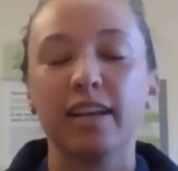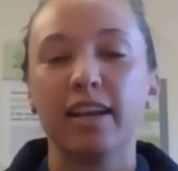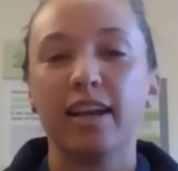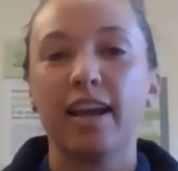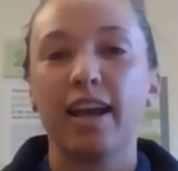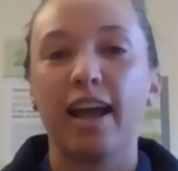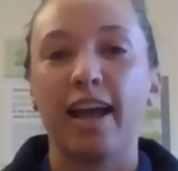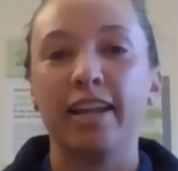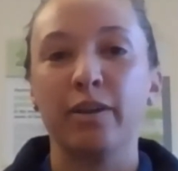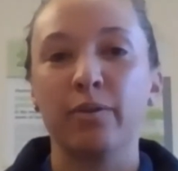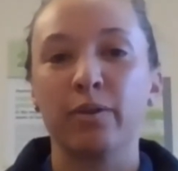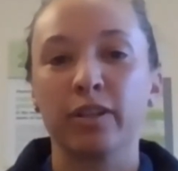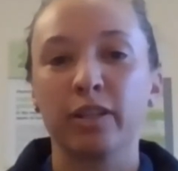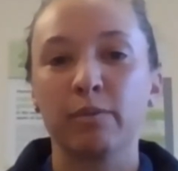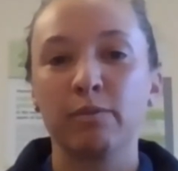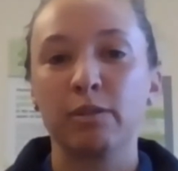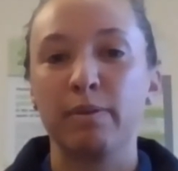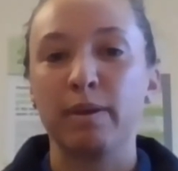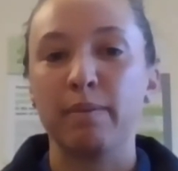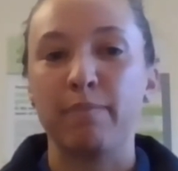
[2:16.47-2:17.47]
And you want them
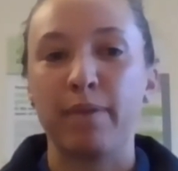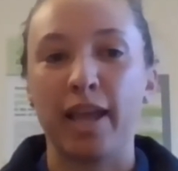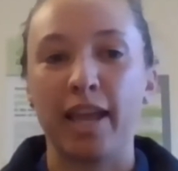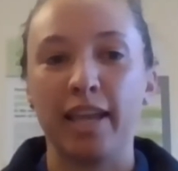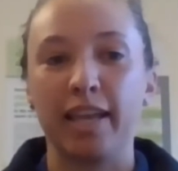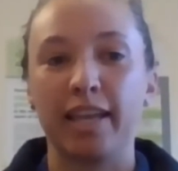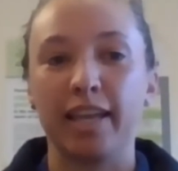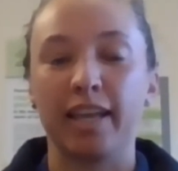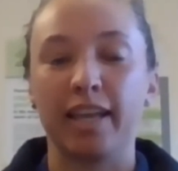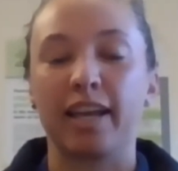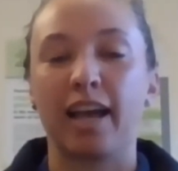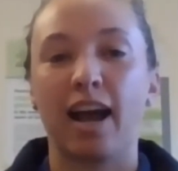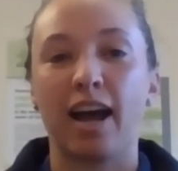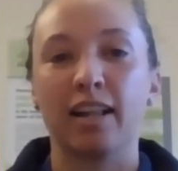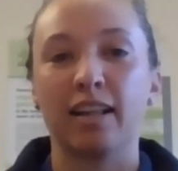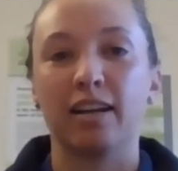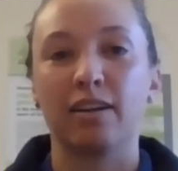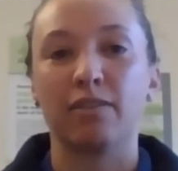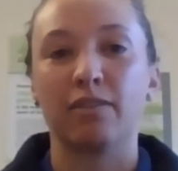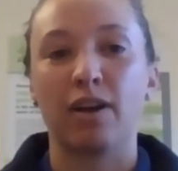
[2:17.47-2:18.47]
to be pink in
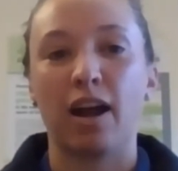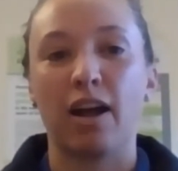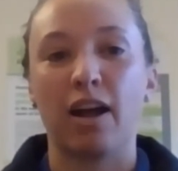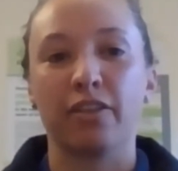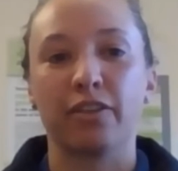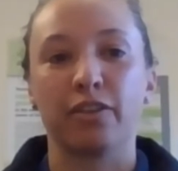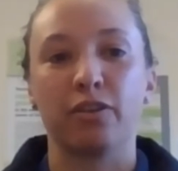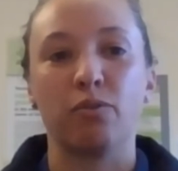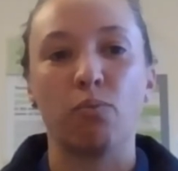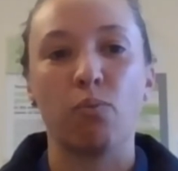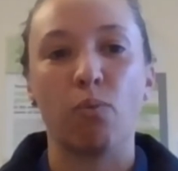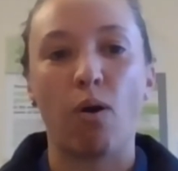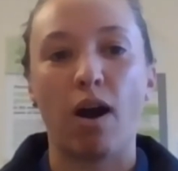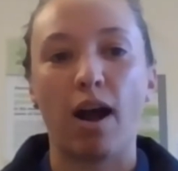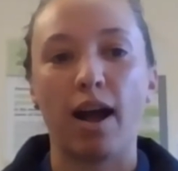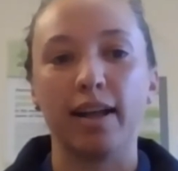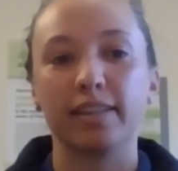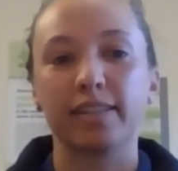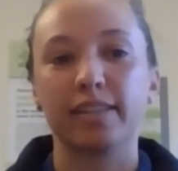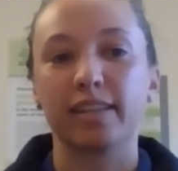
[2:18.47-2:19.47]
colour rather than
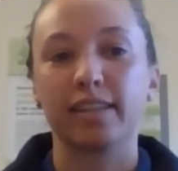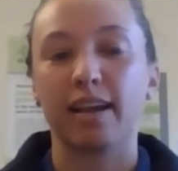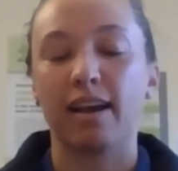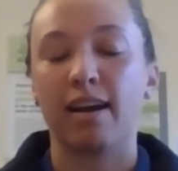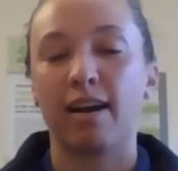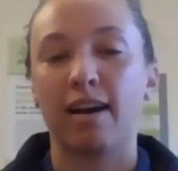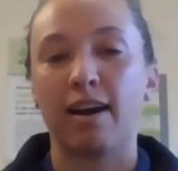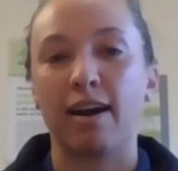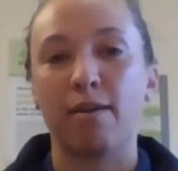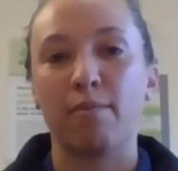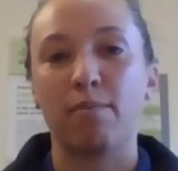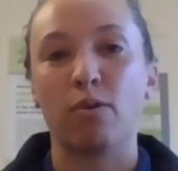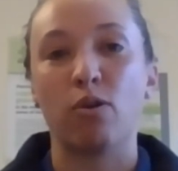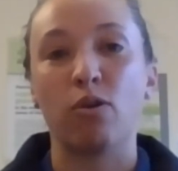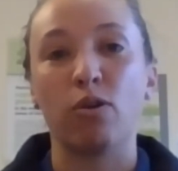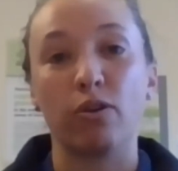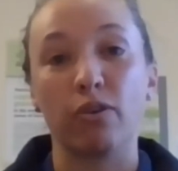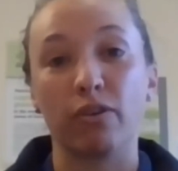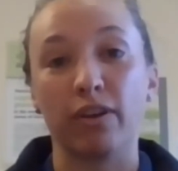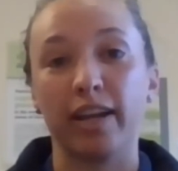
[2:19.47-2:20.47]
white
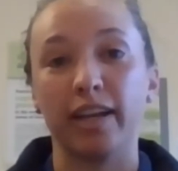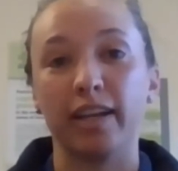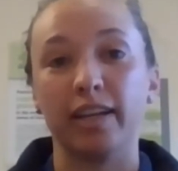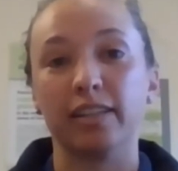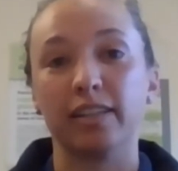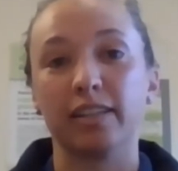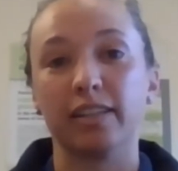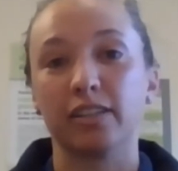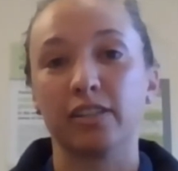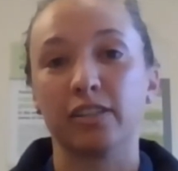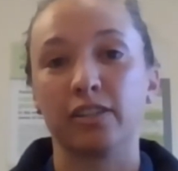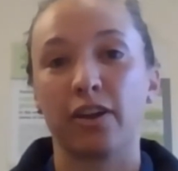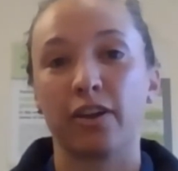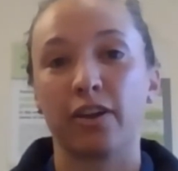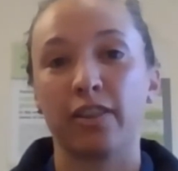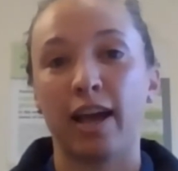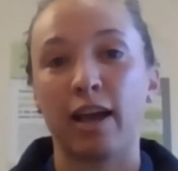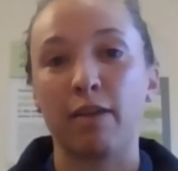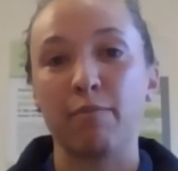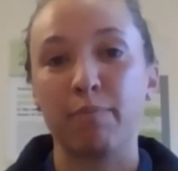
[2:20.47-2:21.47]
or green. So
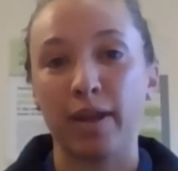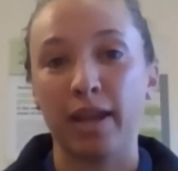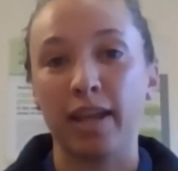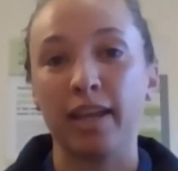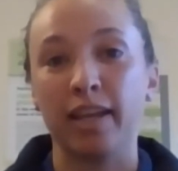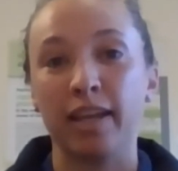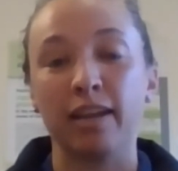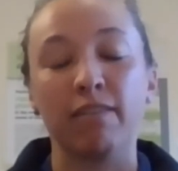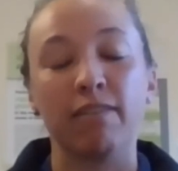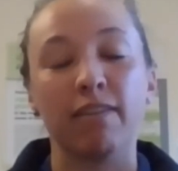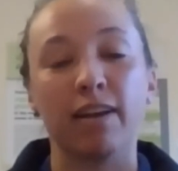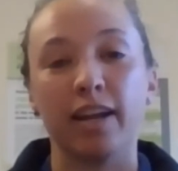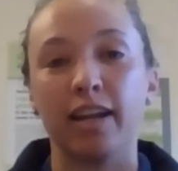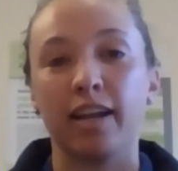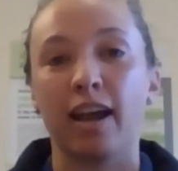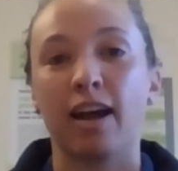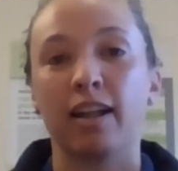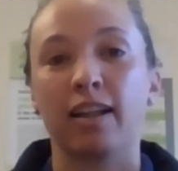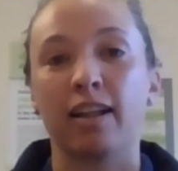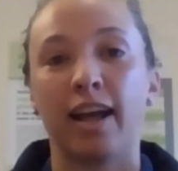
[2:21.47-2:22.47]
that pinky reddy
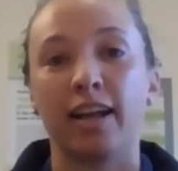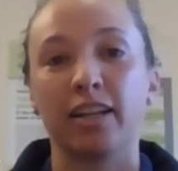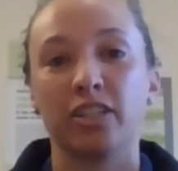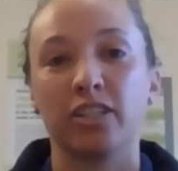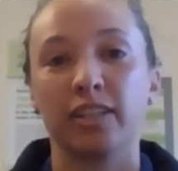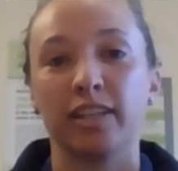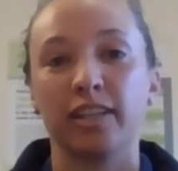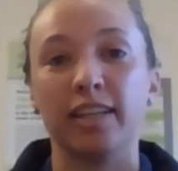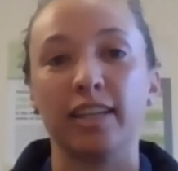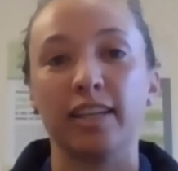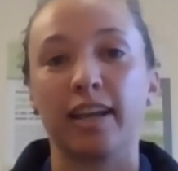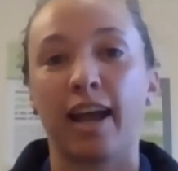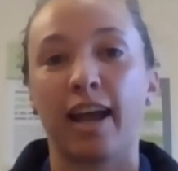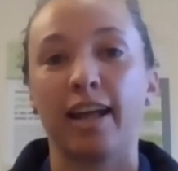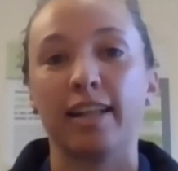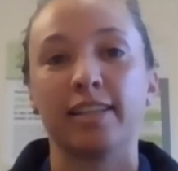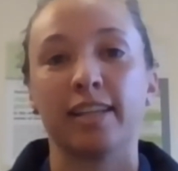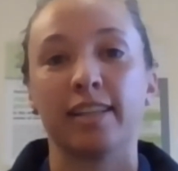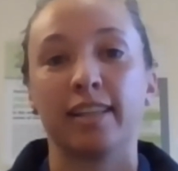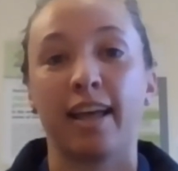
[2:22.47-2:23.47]
colour actually
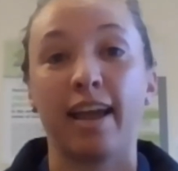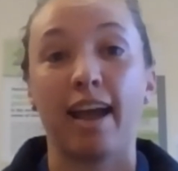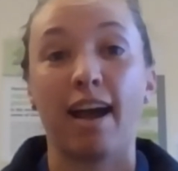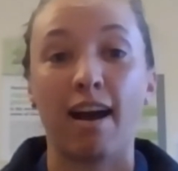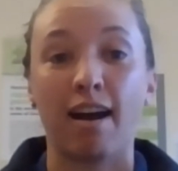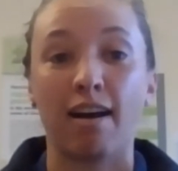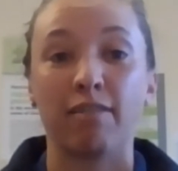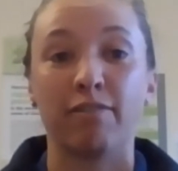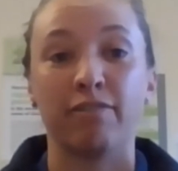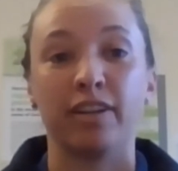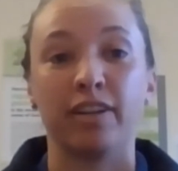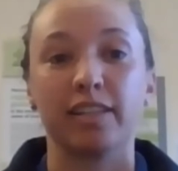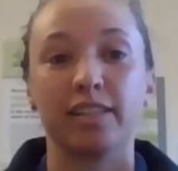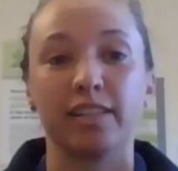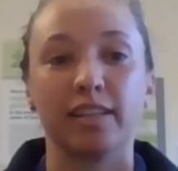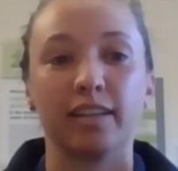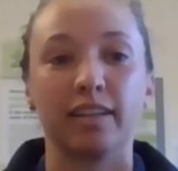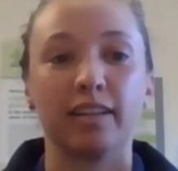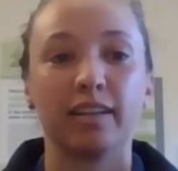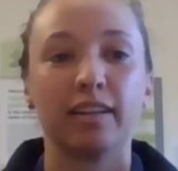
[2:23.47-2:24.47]
indicates that they are
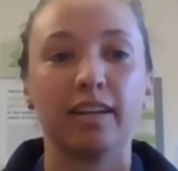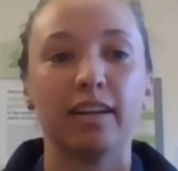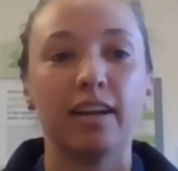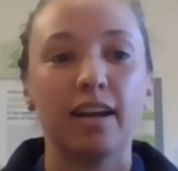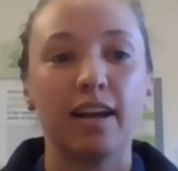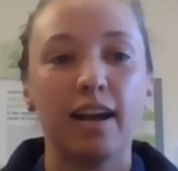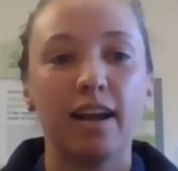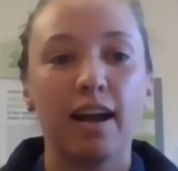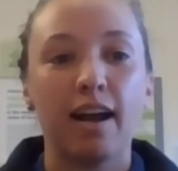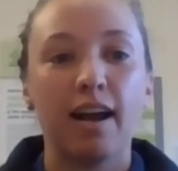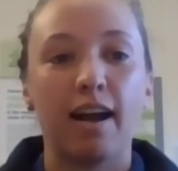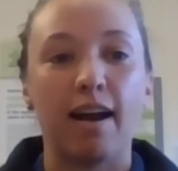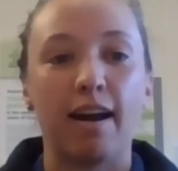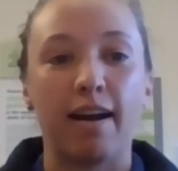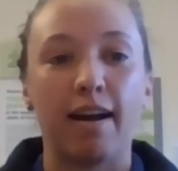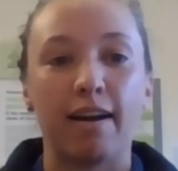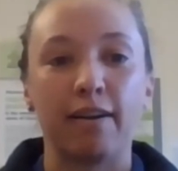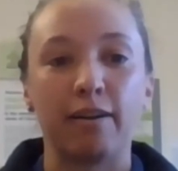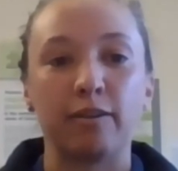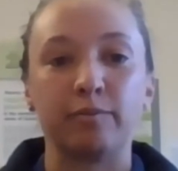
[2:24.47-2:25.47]
fixing.
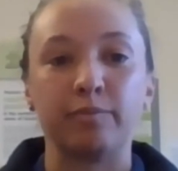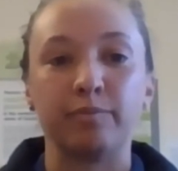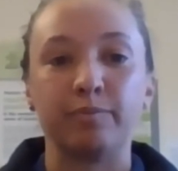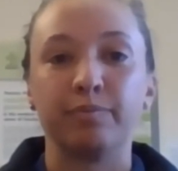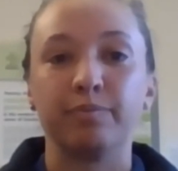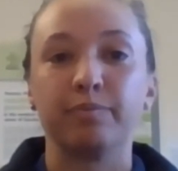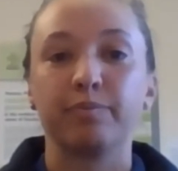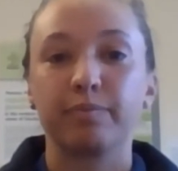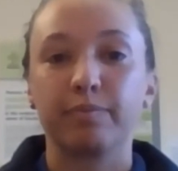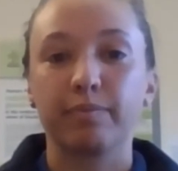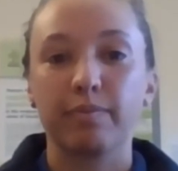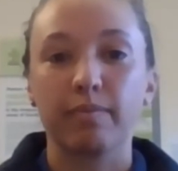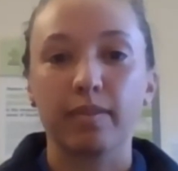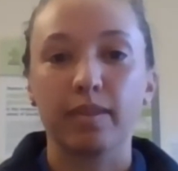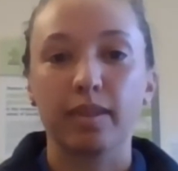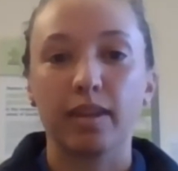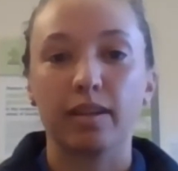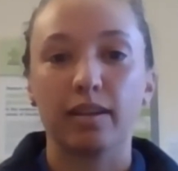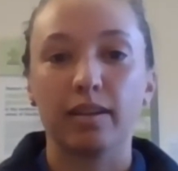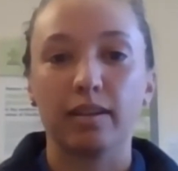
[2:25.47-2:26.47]

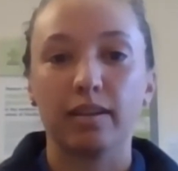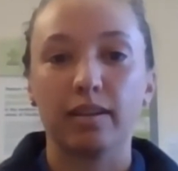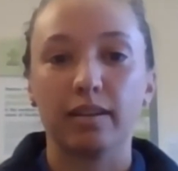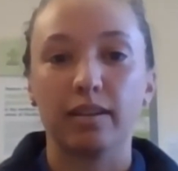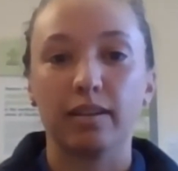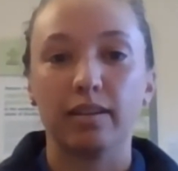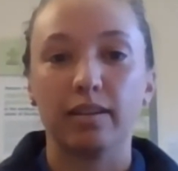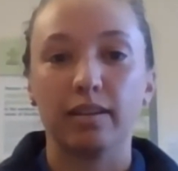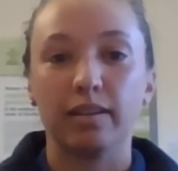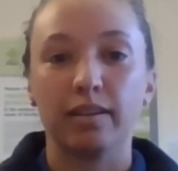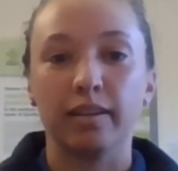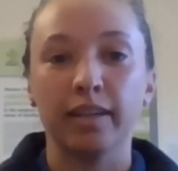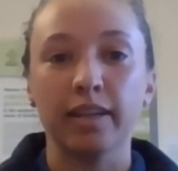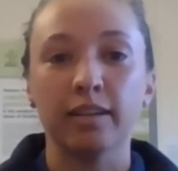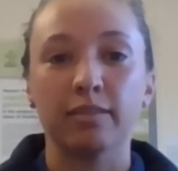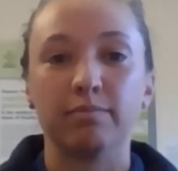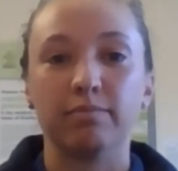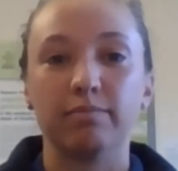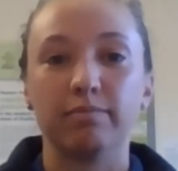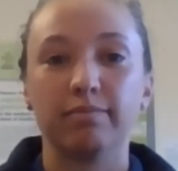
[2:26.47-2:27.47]
Yeah,
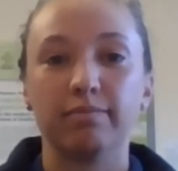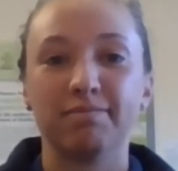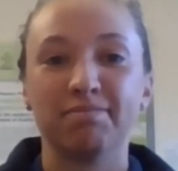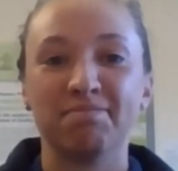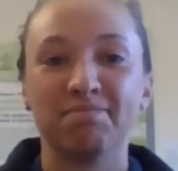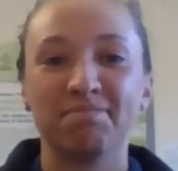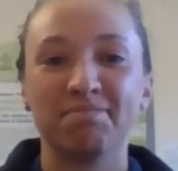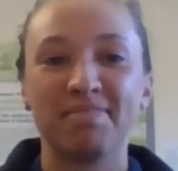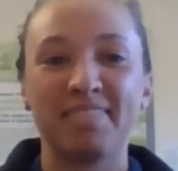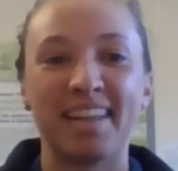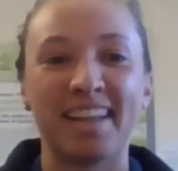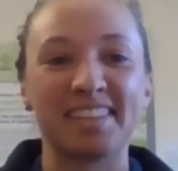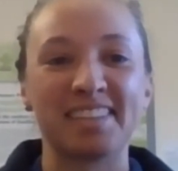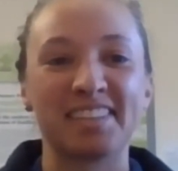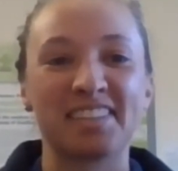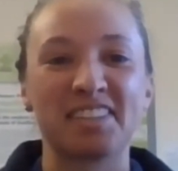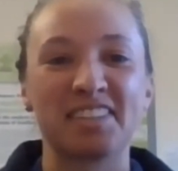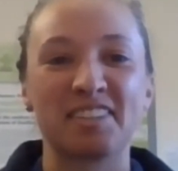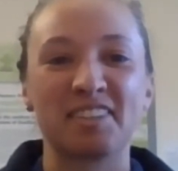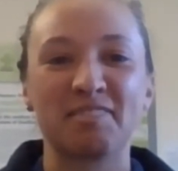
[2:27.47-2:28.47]
that
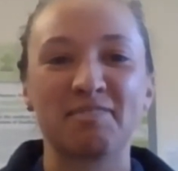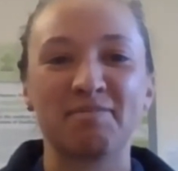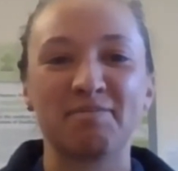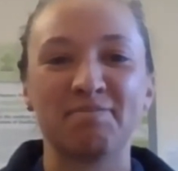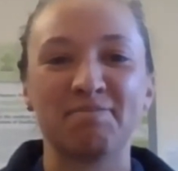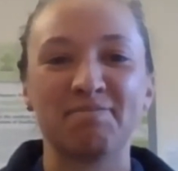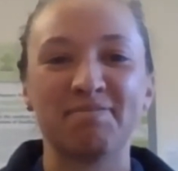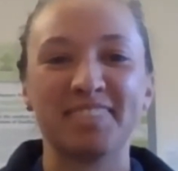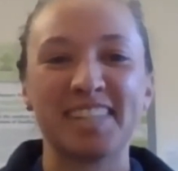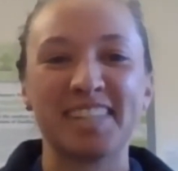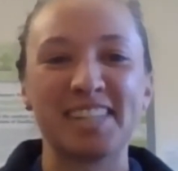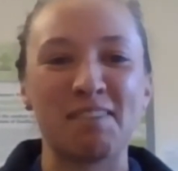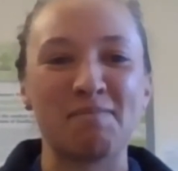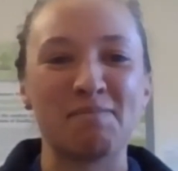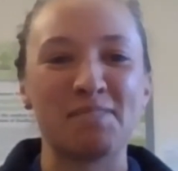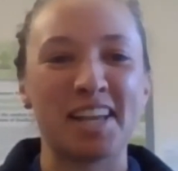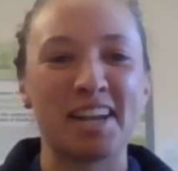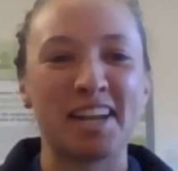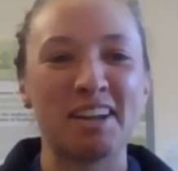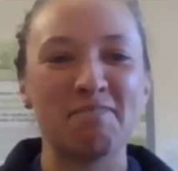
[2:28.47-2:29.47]
sums
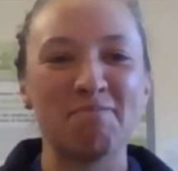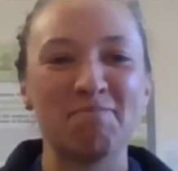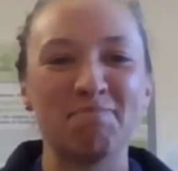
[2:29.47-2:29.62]
that up.